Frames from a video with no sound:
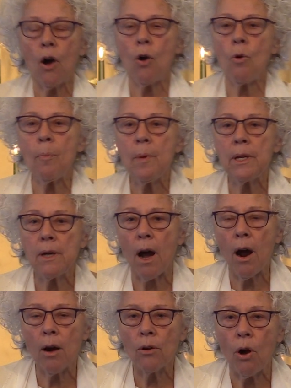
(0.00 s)
Open
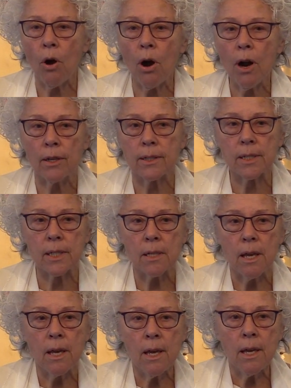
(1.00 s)
our hearts,
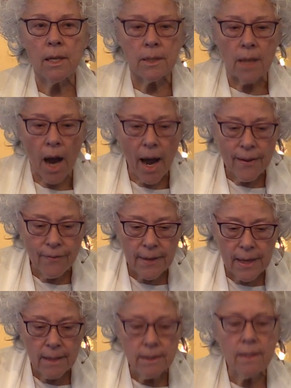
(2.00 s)
dive
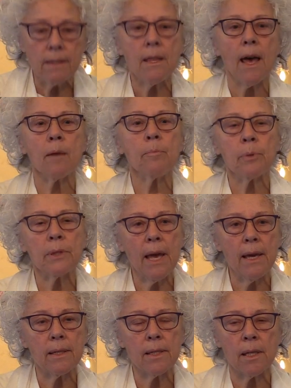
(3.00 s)
into that
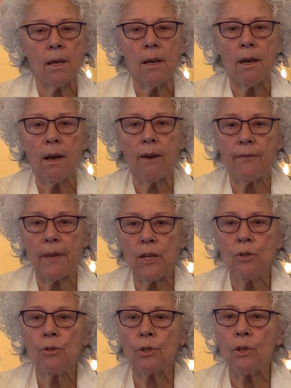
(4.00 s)
place of
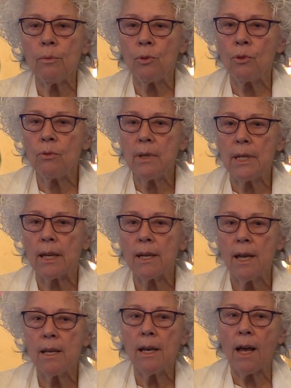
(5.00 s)
inner communion.
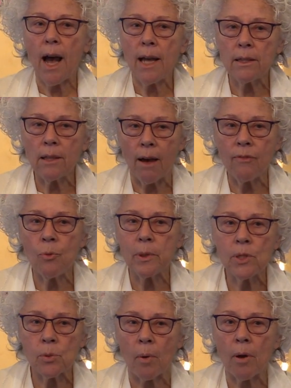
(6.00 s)
I love
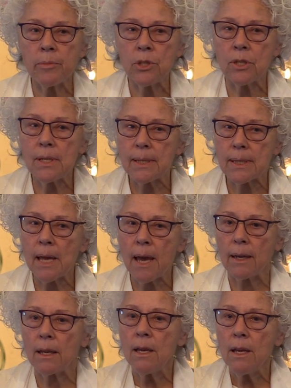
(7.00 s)
what Swamiji
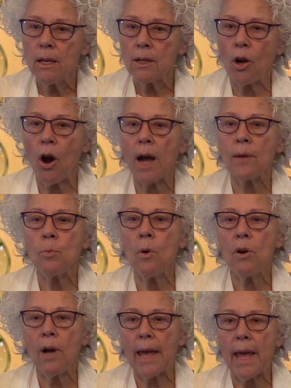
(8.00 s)
said God
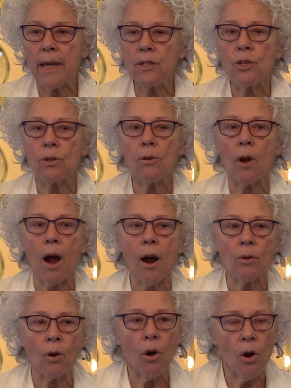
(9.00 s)
will enter
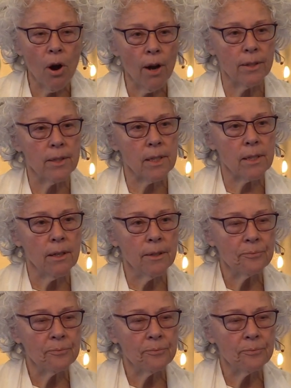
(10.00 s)
our hearts